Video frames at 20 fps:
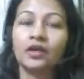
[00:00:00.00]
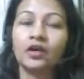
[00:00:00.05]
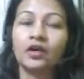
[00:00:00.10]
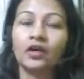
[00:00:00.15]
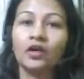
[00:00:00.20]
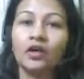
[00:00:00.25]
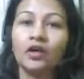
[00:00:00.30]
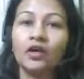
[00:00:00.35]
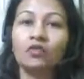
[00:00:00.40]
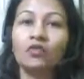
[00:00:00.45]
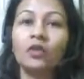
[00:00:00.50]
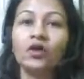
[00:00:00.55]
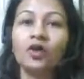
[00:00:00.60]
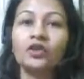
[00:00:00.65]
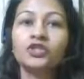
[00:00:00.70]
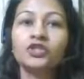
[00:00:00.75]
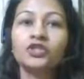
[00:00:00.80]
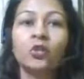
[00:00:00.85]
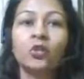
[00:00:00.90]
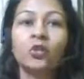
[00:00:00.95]
of
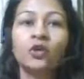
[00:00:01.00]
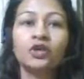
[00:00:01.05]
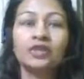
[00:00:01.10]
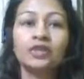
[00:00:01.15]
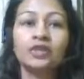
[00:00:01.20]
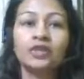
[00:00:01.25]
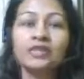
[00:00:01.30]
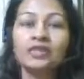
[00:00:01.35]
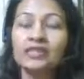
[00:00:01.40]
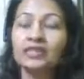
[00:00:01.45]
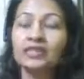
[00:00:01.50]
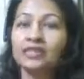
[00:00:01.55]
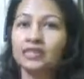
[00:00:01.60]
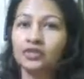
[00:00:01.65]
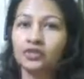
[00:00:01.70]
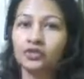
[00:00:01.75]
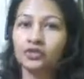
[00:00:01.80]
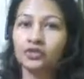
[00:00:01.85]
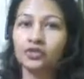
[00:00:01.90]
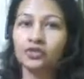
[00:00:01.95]
what your bodily
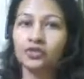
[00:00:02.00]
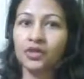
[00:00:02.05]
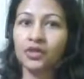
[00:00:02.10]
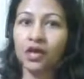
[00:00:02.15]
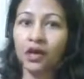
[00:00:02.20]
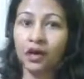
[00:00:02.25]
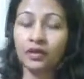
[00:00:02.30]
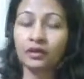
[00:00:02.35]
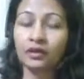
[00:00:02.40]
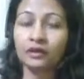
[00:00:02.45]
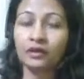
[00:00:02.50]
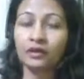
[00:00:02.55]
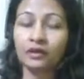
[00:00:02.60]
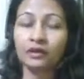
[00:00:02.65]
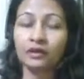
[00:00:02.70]
sensations are,